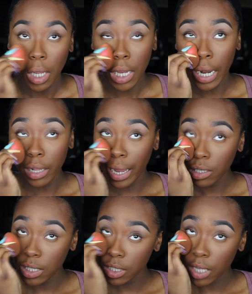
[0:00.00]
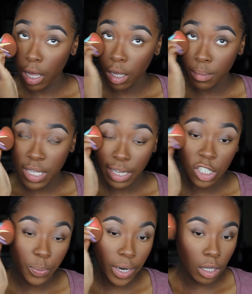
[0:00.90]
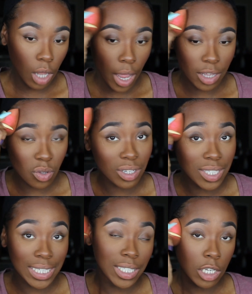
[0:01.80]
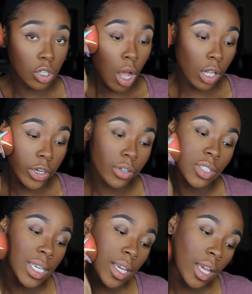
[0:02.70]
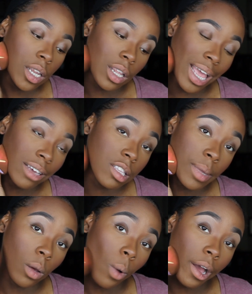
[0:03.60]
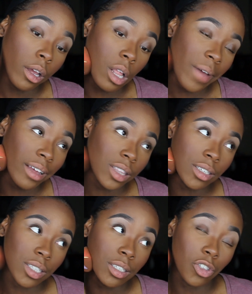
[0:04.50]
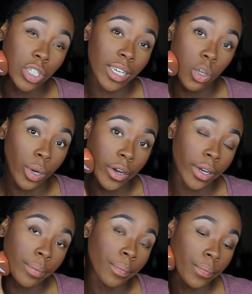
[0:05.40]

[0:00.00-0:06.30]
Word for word: And I like this um, setting spray a lot. It's only $16 and it lasted me a while. I've had this since January.